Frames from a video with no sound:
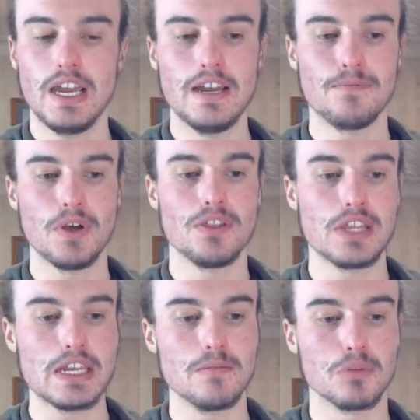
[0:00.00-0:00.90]
If
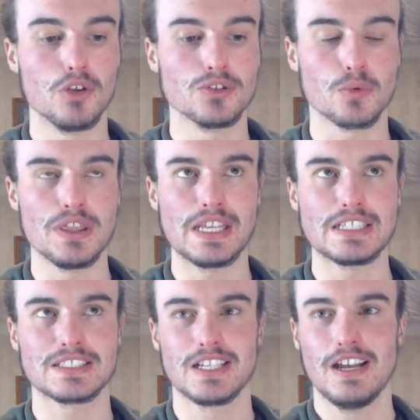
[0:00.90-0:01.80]
the Blues win
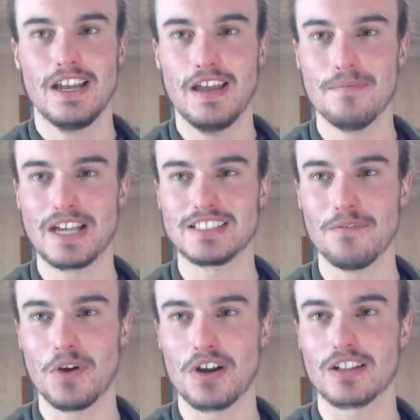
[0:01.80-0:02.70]
this, it makes
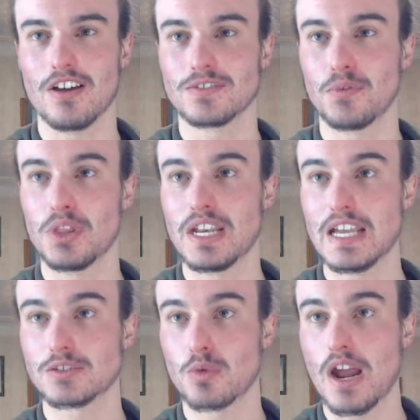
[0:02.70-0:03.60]
it very close for the
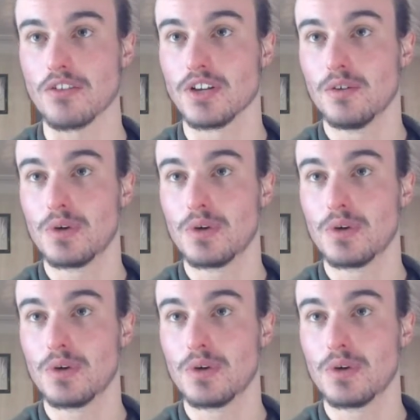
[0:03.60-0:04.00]
next round.